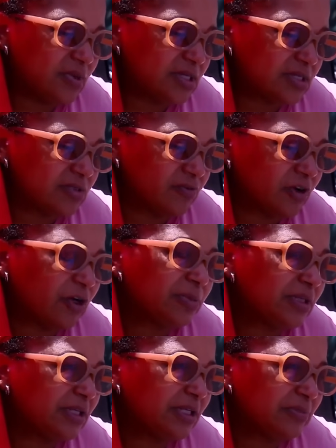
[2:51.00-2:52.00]
was
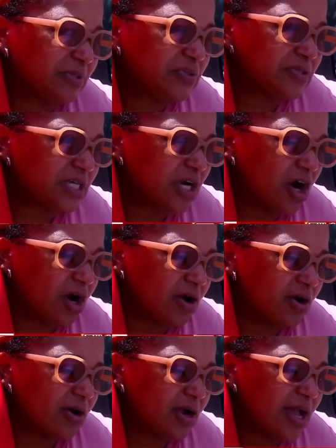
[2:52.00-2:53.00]
verbally abusing
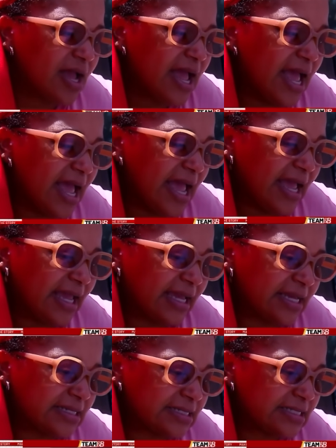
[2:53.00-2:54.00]
her.
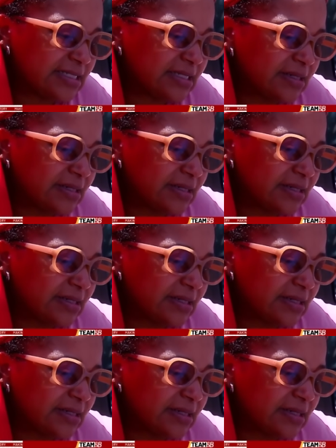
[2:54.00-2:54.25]
And